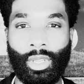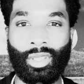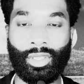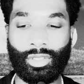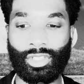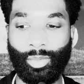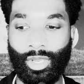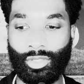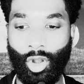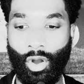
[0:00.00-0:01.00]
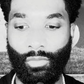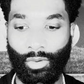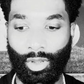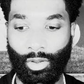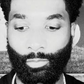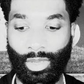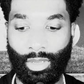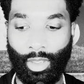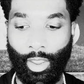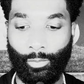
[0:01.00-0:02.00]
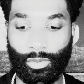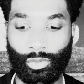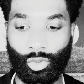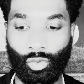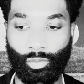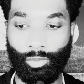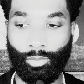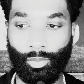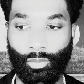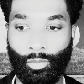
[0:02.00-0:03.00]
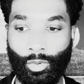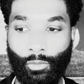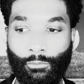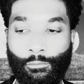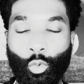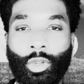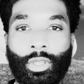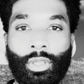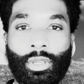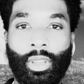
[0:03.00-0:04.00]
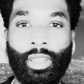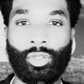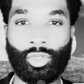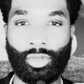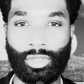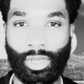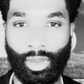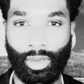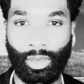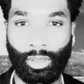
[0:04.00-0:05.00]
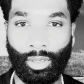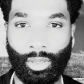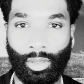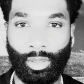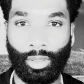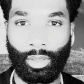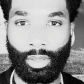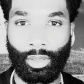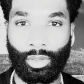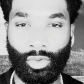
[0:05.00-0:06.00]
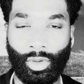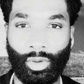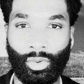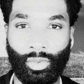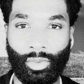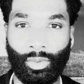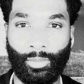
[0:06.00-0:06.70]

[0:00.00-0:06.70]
And this is based off of being able to fully entertain, you know,